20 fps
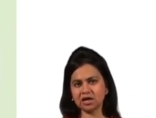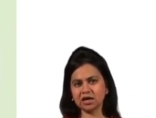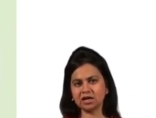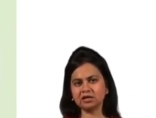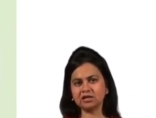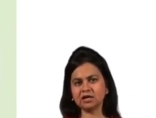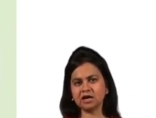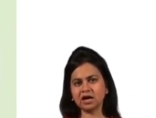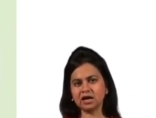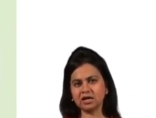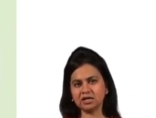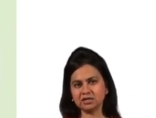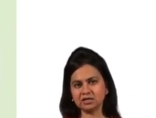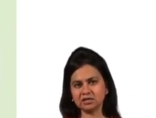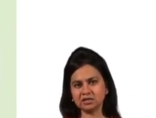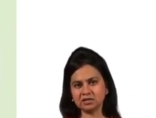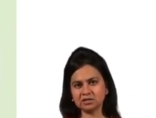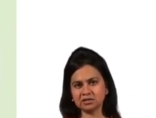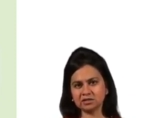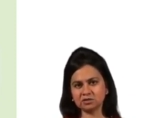and the
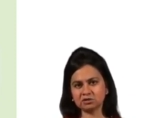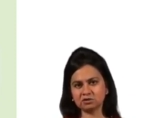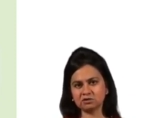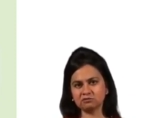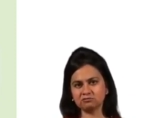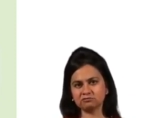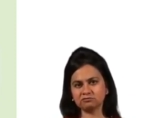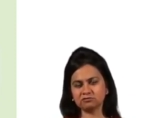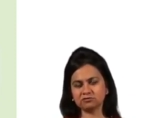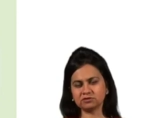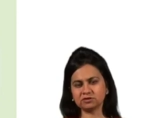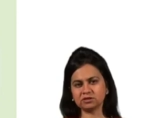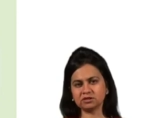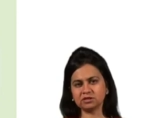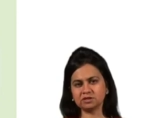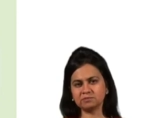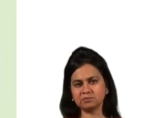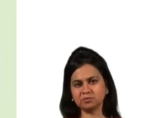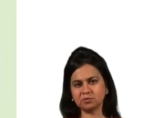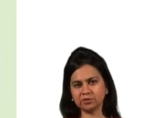ideas of
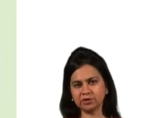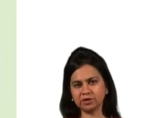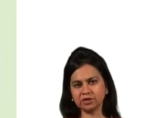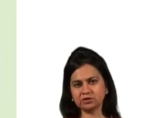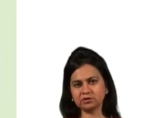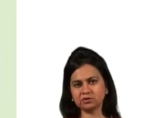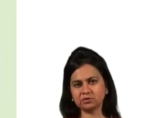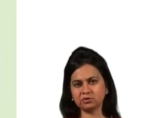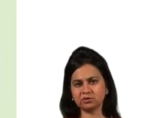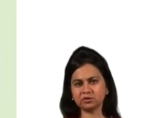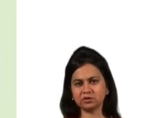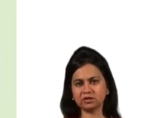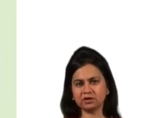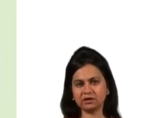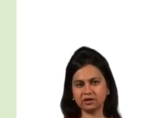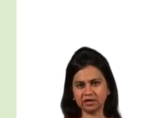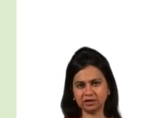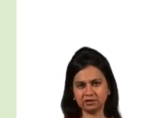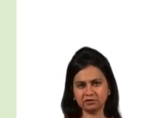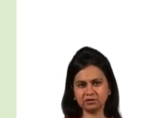the poet or
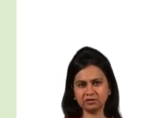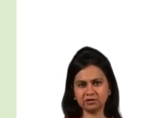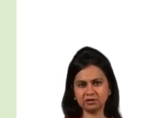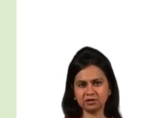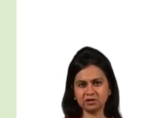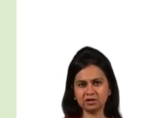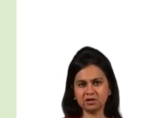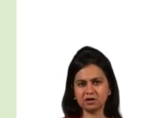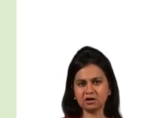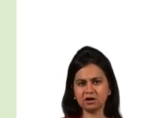the writer,